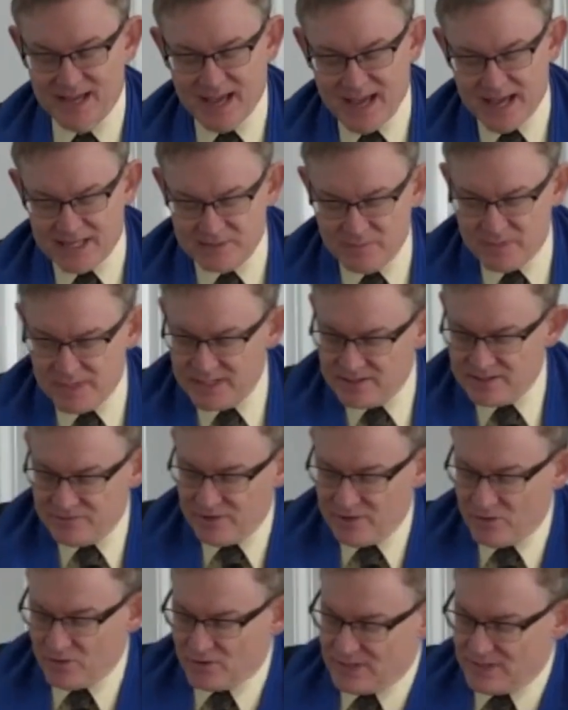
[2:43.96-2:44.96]
As many of
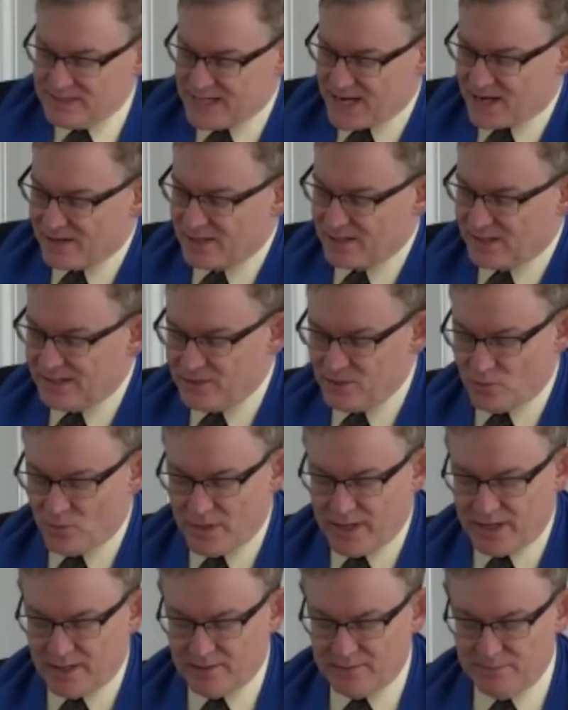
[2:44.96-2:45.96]
you are undoubtedly
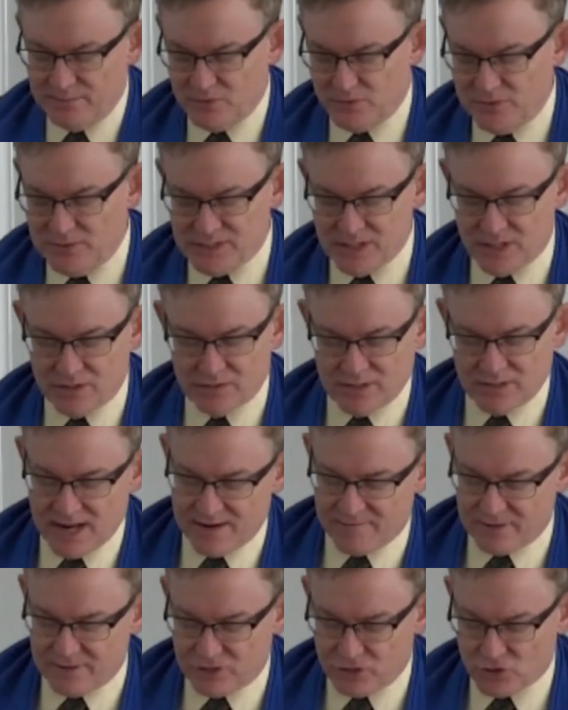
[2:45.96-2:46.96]
aware, we don't
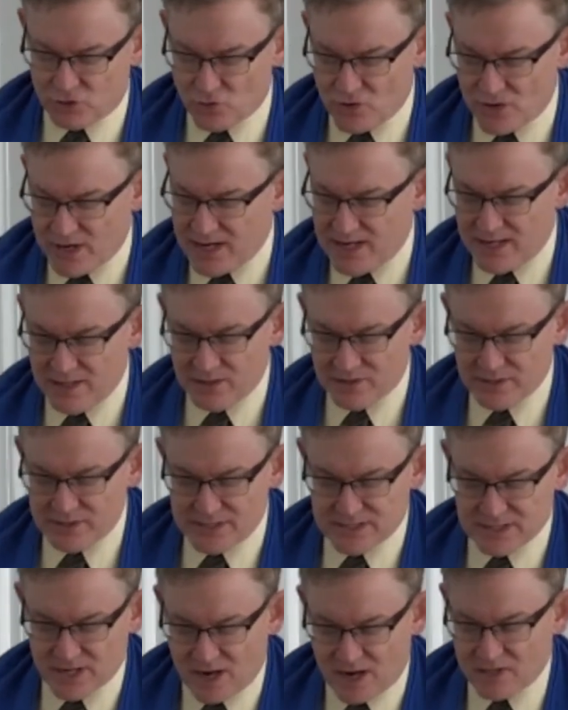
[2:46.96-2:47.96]
have a creed or a
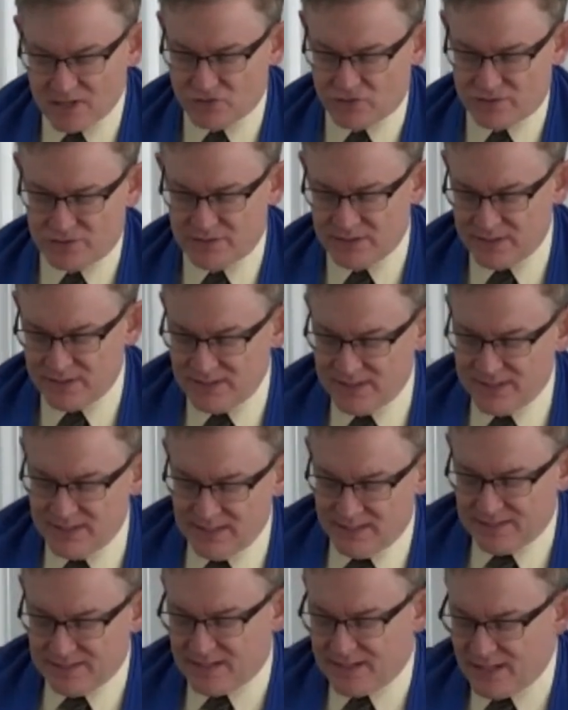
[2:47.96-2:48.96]
doctrine
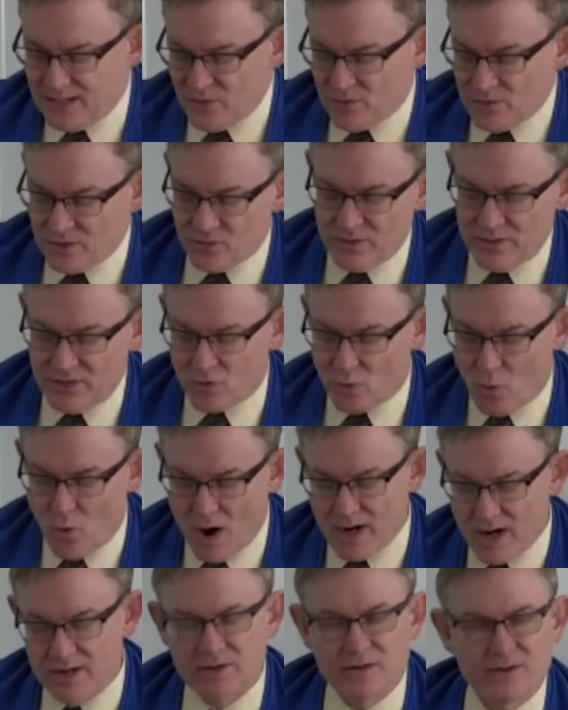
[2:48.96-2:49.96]
that you are
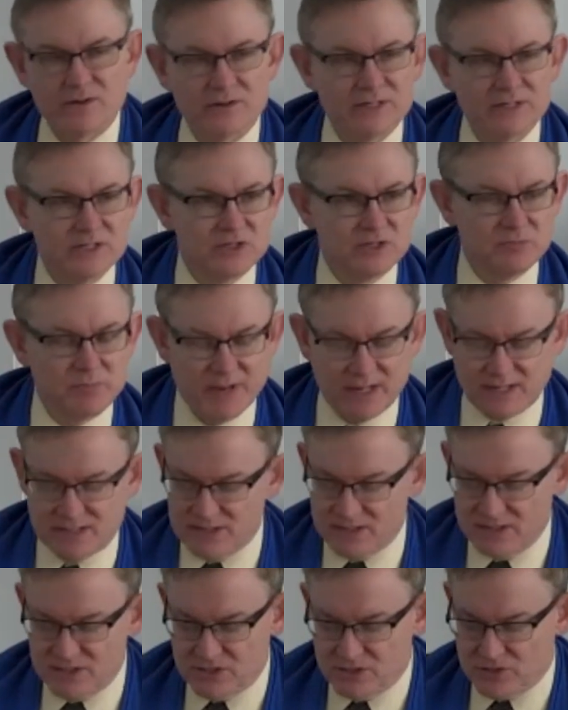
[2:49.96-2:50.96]
required or
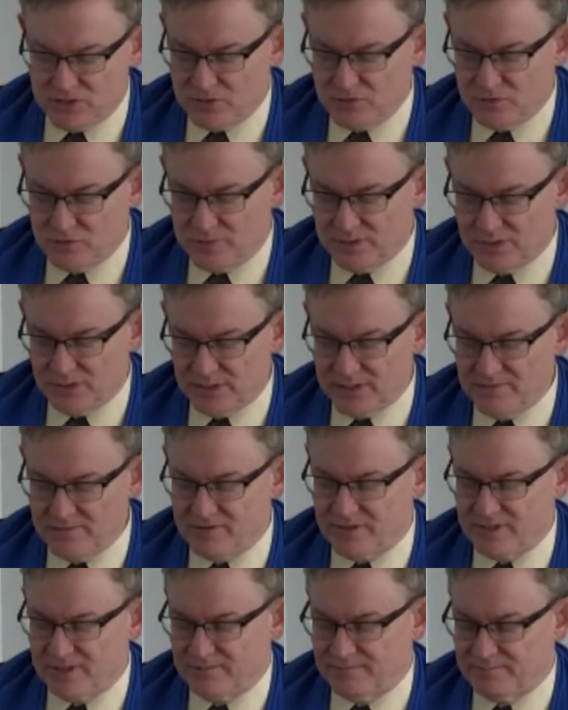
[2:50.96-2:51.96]
expected to
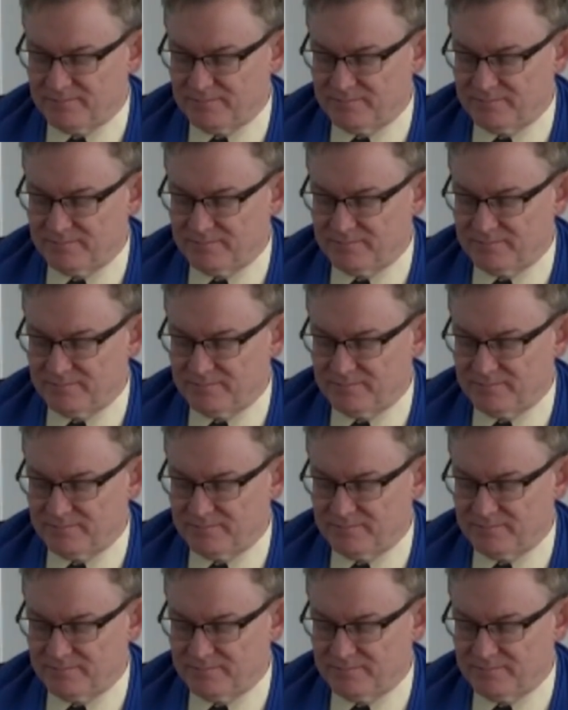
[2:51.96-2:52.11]
believe in.